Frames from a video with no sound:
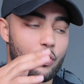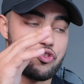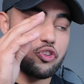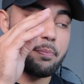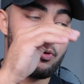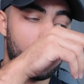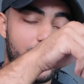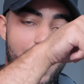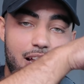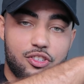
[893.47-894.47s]
We're just pouring
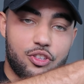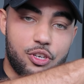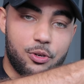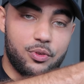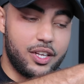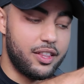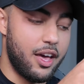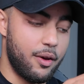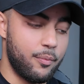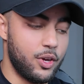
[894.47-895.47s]
acetone in
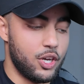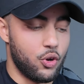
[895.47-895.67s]
them.